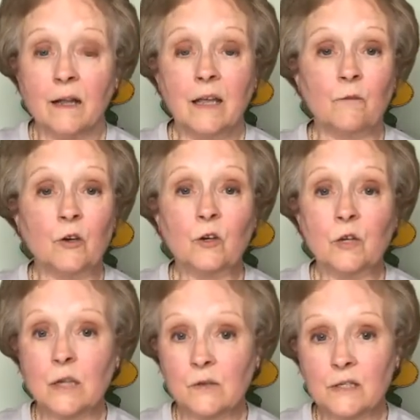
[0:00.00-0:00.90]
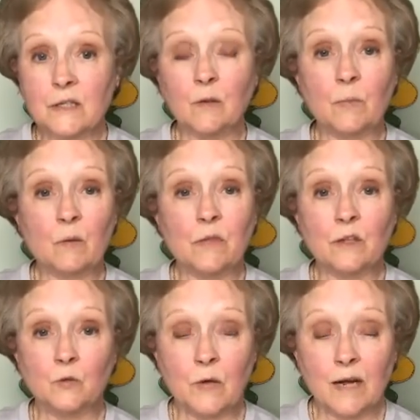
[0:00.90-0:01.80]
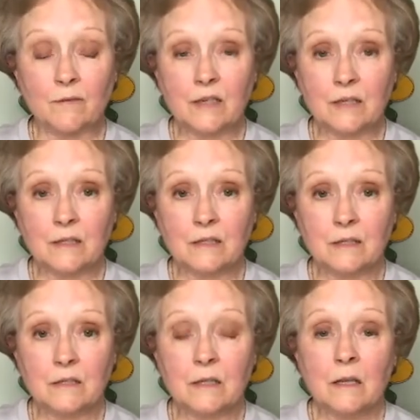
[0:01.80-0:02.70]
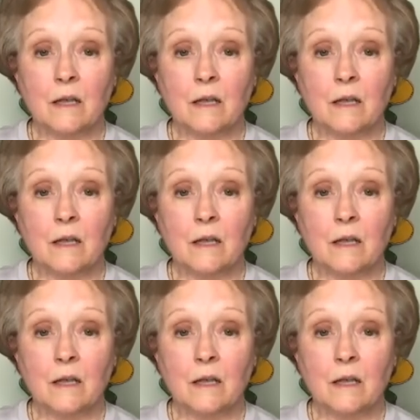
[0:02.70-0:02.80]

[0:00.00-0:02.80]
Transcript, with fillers: if you're close enough to be within driving distance,